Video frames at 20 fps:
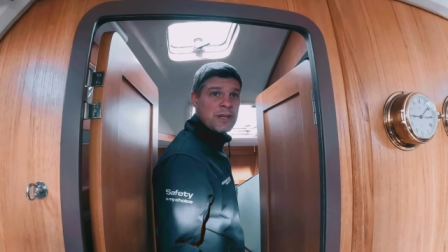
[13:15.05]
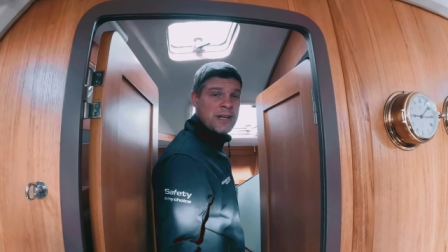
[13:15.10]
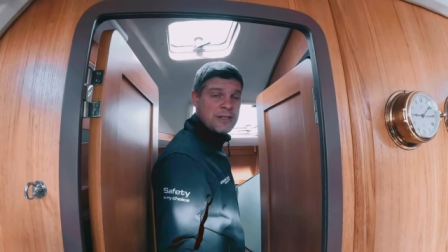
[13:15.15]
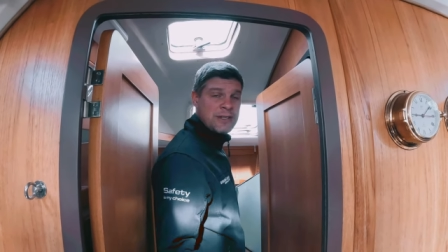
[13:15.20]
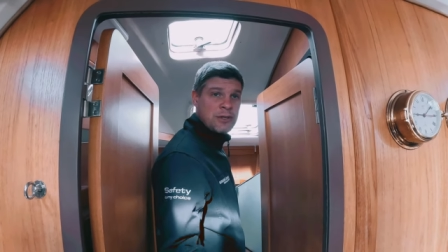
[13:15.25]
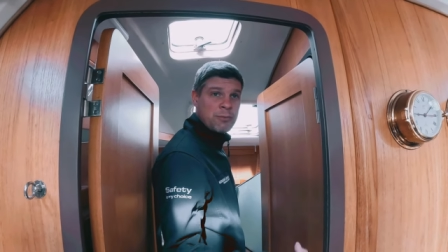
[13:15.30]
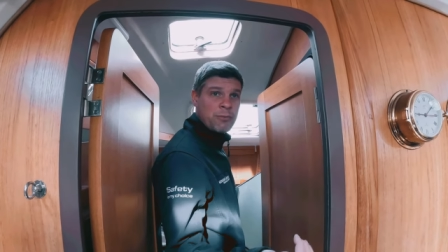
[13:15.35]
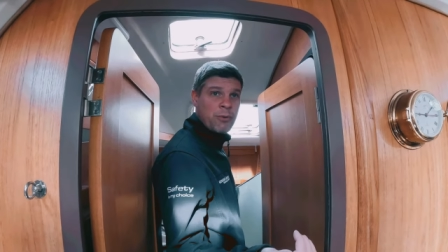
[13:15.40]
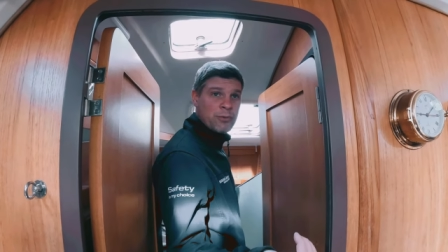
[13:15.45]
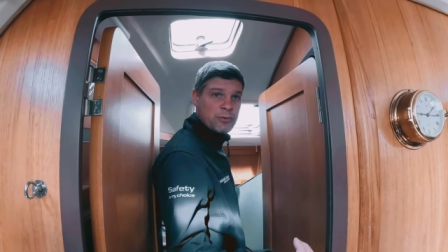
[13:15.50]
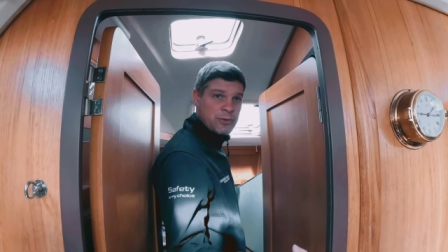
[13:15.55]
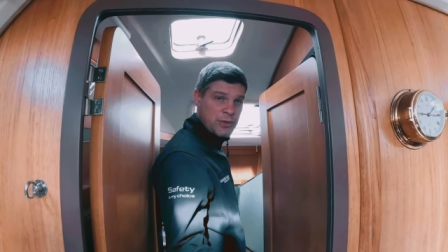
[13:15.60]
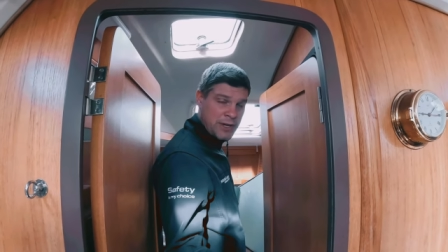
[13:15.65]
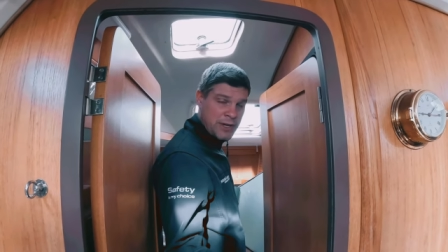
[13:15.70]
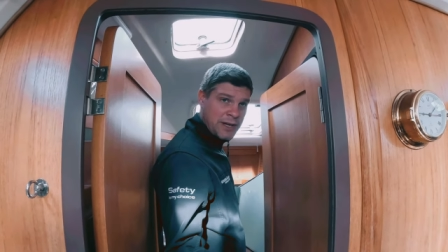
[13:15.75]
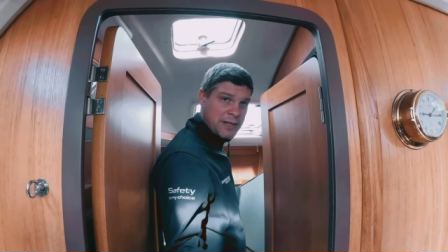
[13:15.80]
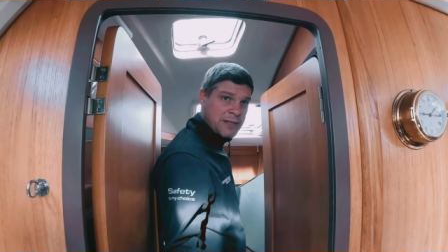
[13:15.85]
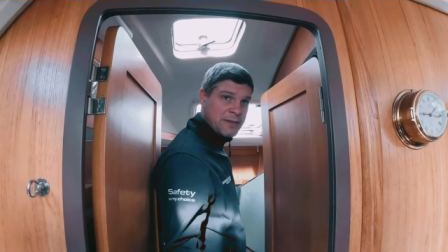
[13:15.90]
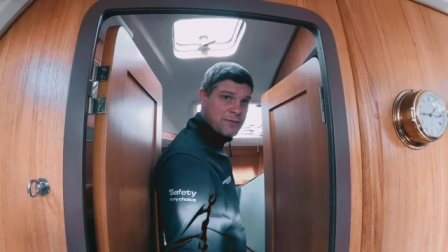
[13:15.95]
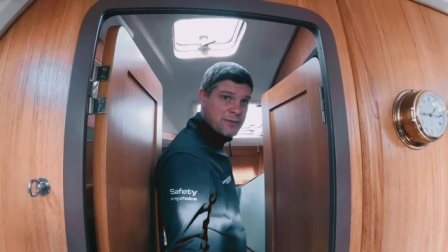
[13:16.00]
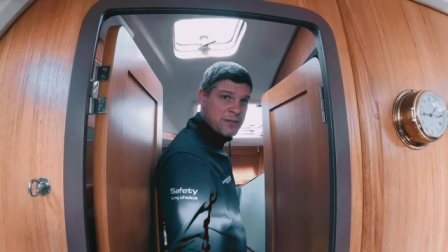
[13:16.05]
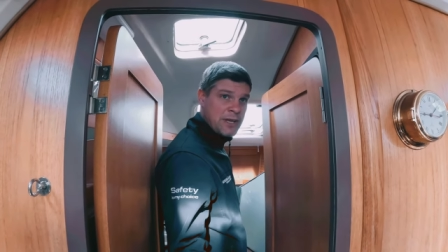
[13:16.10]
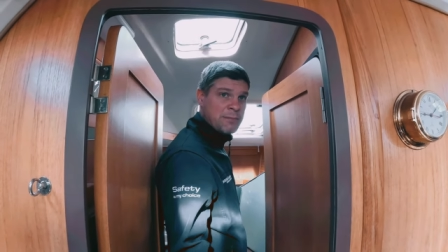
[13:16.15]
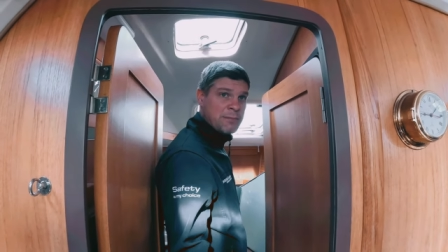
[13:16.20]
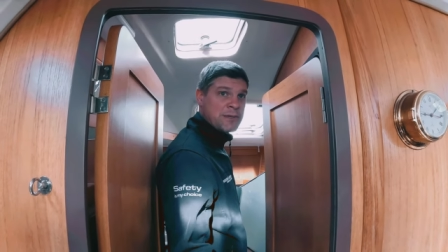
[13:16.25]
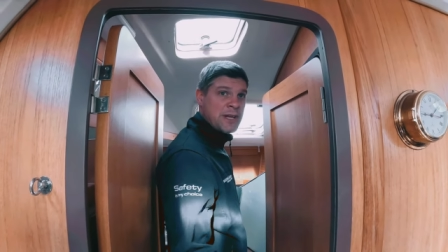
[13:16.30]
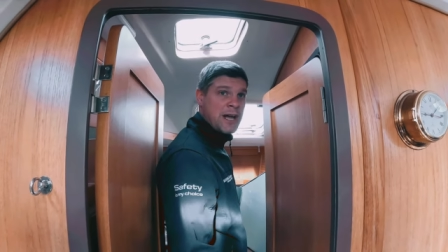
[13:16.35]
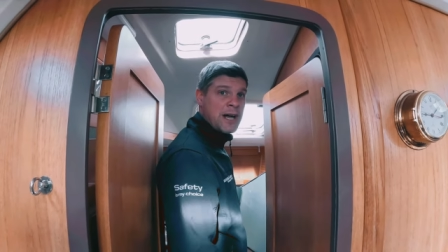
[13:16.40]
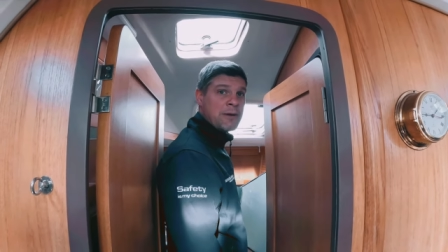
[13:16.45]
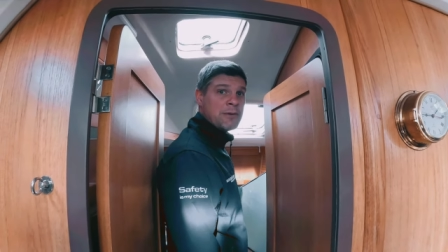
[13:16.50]
It is supposed to kind of
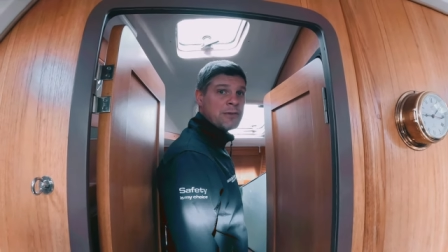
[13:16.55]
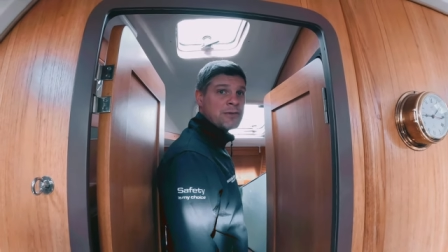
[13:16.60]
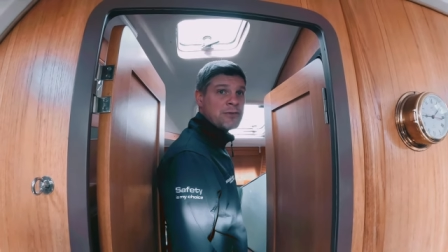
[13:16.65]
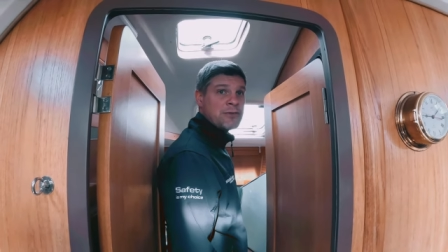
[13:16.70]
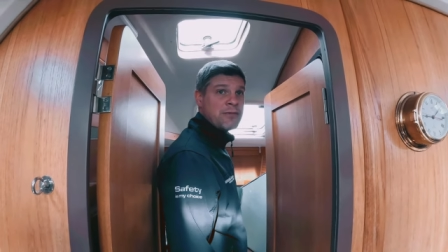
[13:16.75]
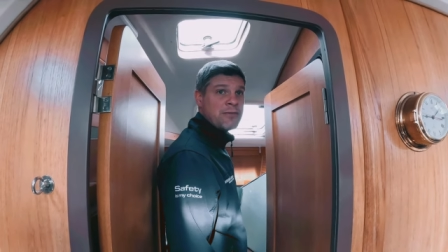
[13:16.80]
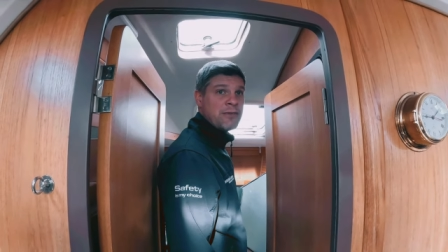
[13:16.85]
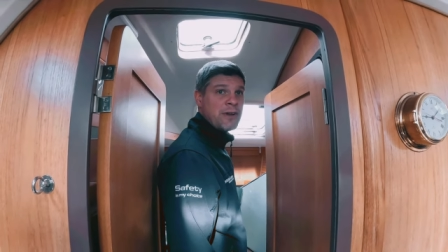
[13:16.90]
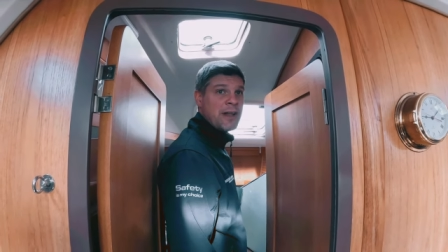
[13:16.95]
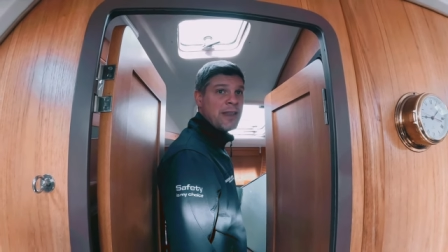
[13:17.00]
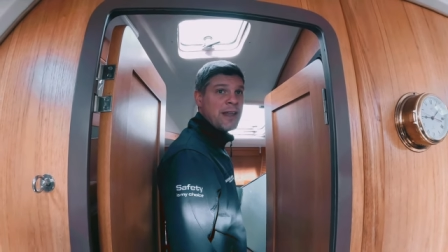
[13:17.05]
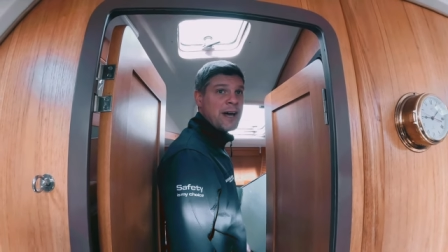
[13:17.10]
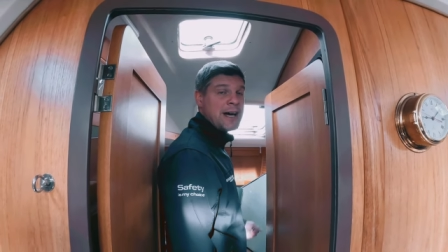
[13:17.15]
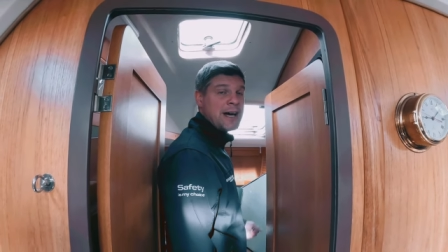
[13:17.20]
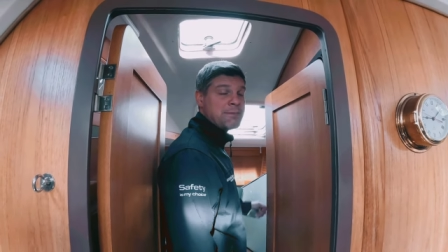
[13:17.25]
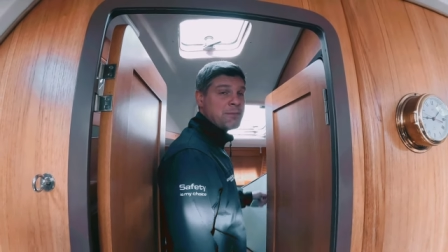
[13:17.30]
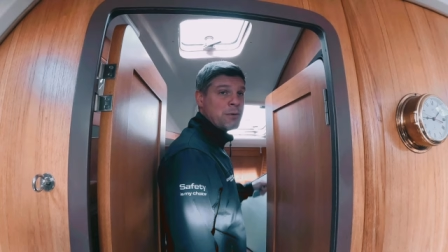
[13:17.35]
seep down and stuff like that,